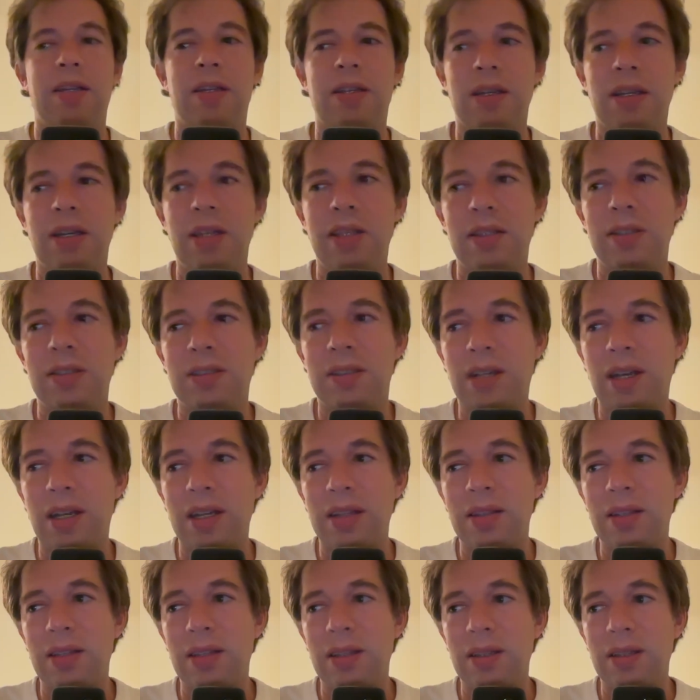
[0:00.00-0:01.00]

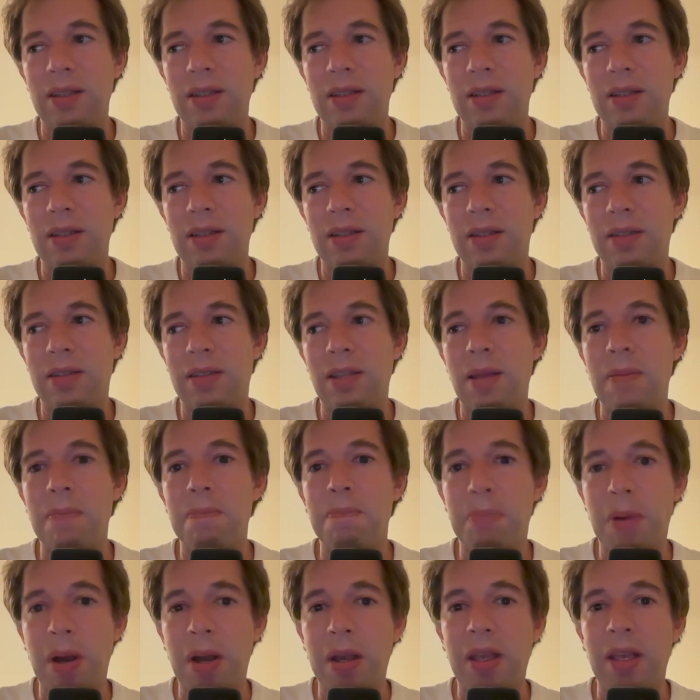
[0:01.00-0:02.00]
inside the same
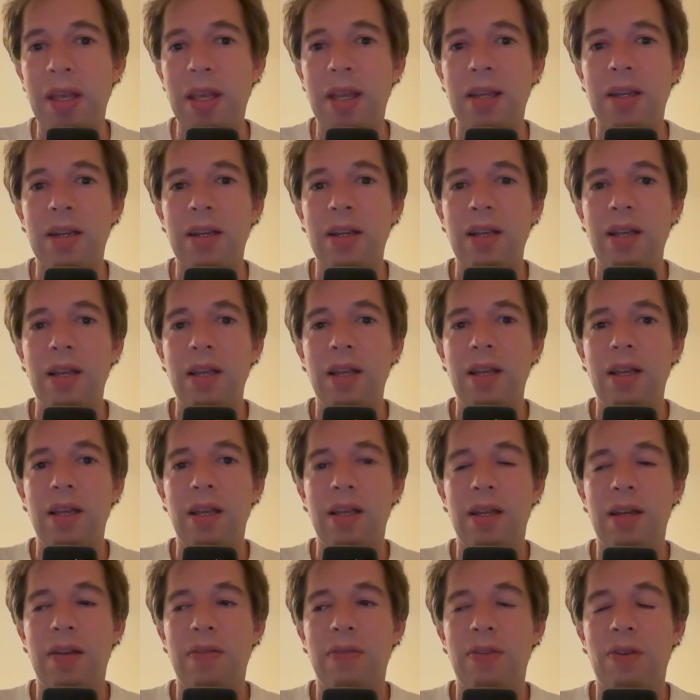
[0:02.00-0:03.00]
bucket
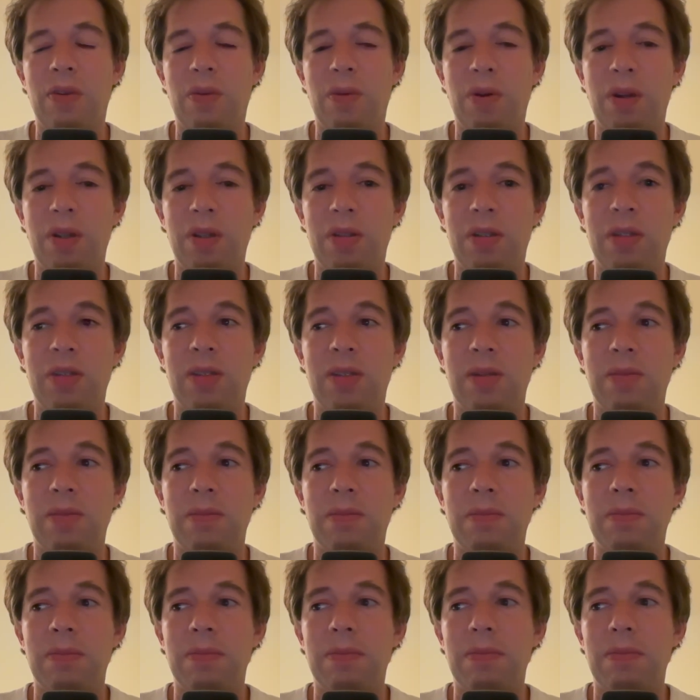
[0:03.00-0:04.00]
of the
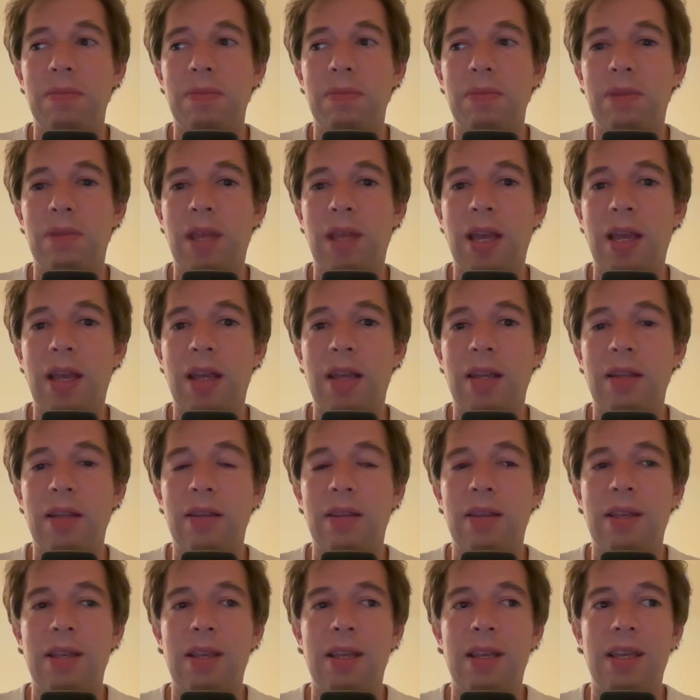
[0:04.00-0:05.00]
criticism that
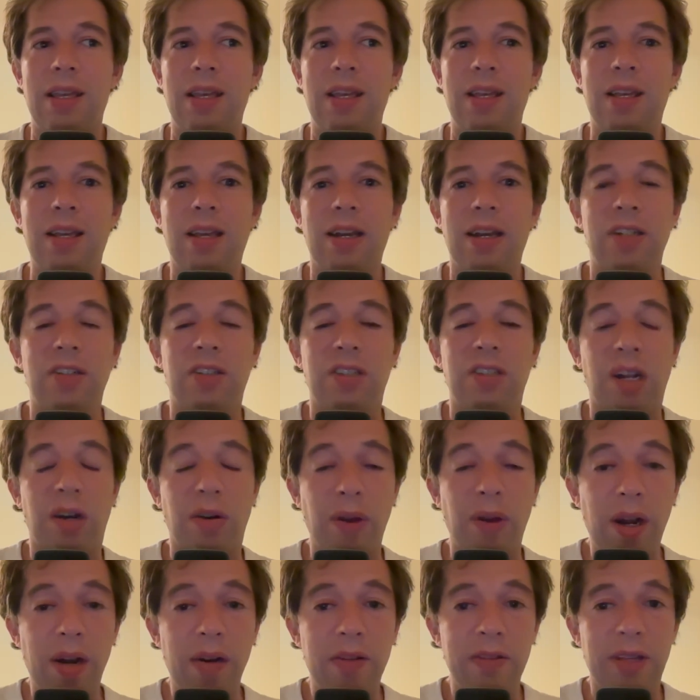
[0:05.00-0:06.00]
the kind of
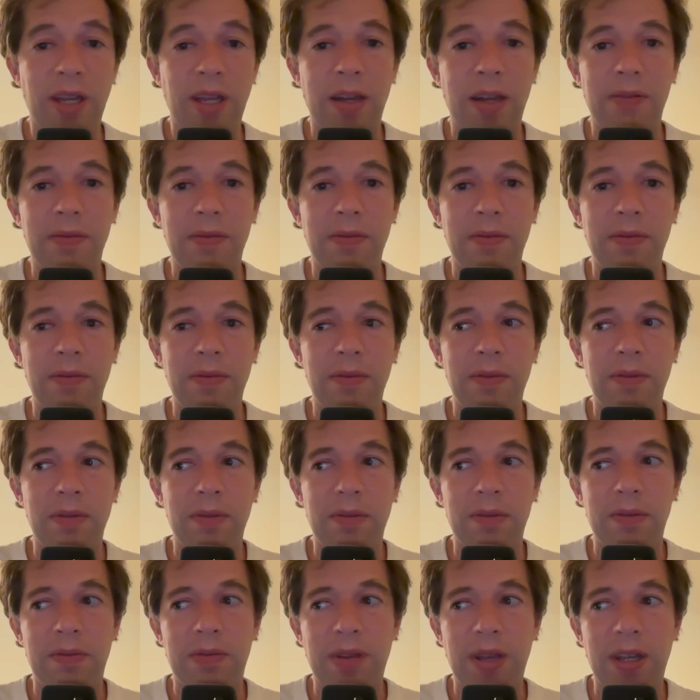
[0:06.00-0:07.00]
generator side
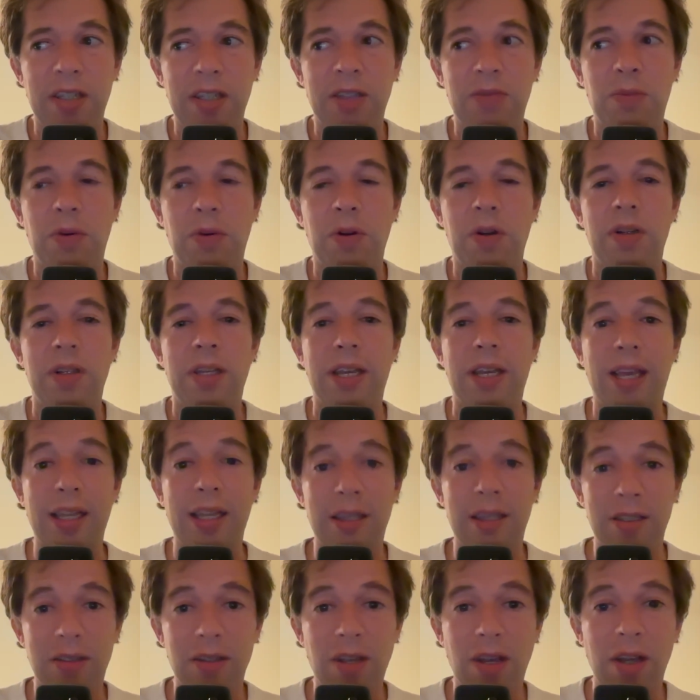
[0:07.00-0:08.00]
face, where like
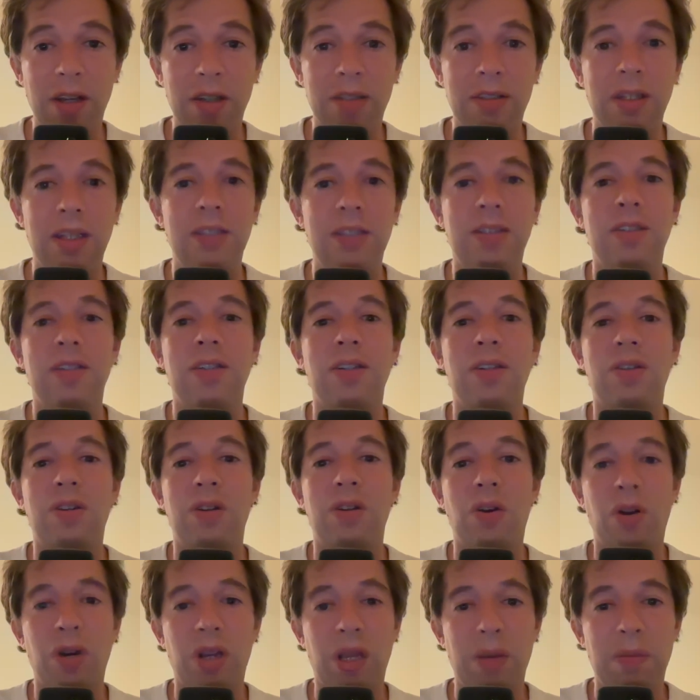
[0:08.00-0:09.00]
it sucks isn't a
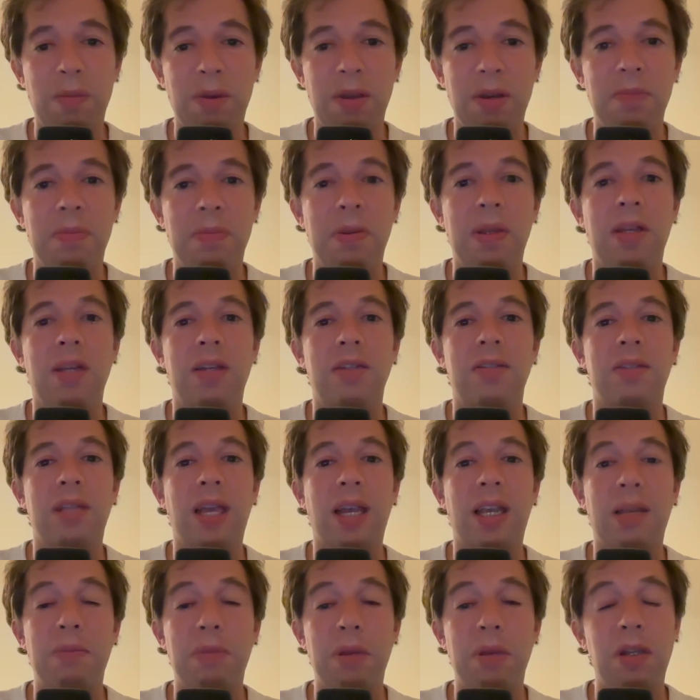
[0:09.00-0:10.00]
good argument, because
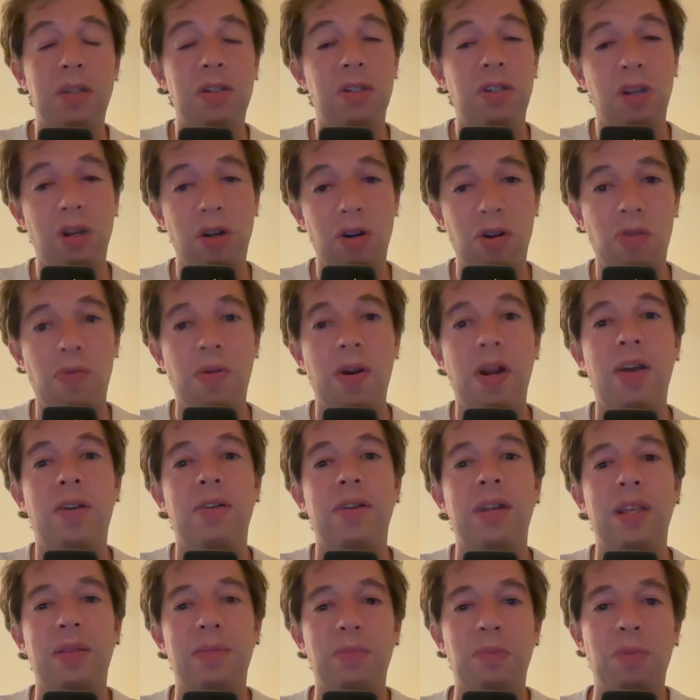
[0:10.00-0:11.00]
that can be engineered
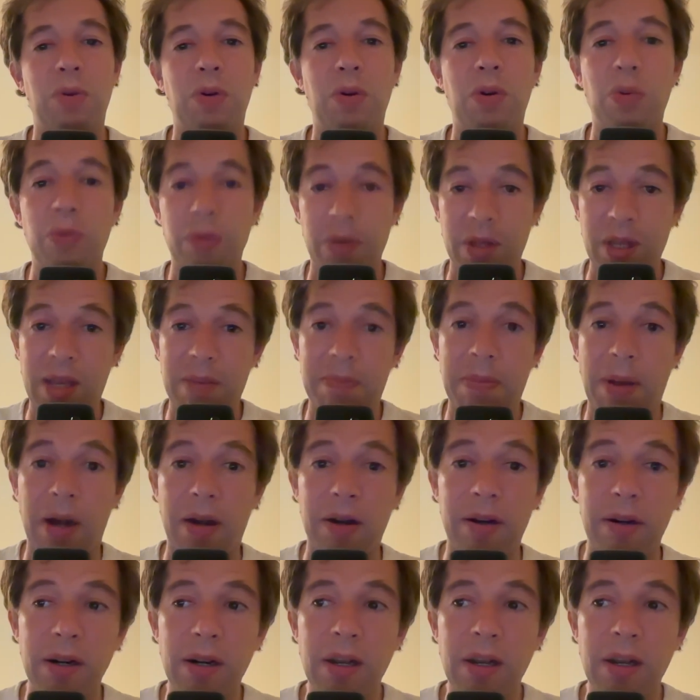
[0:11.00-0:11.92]
around and will only get better.